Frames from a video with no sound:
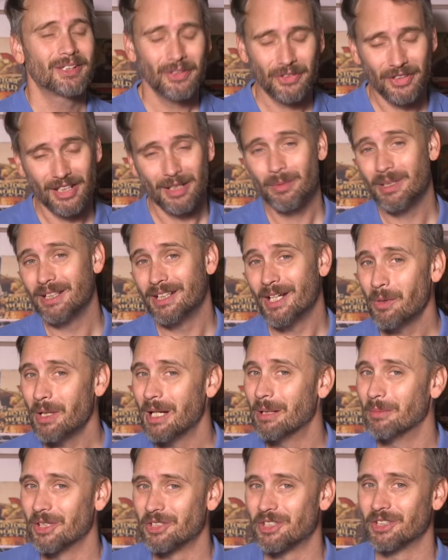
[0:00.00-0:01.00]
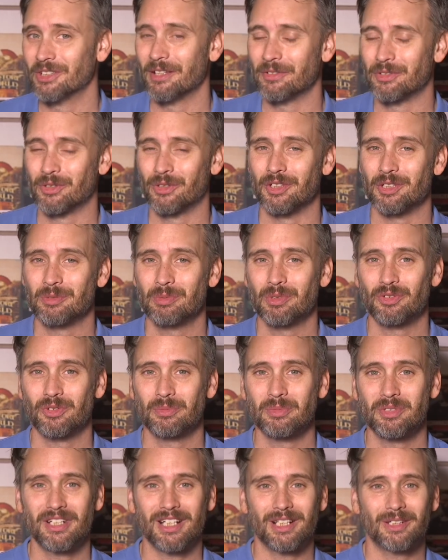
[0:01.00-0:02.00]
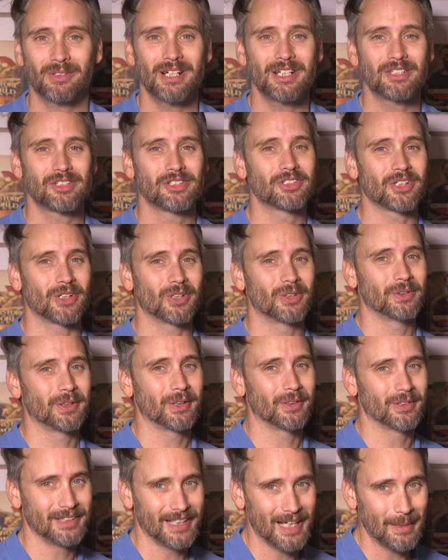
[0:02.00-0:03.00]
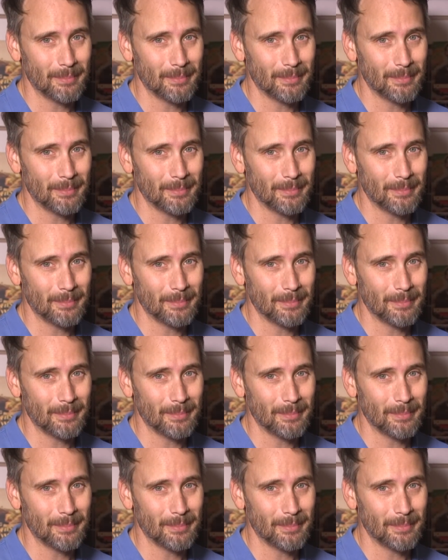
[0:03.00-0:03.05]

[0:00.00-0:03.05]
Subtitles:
Good thing we know how much he loves Christmas from the decorations earlier in the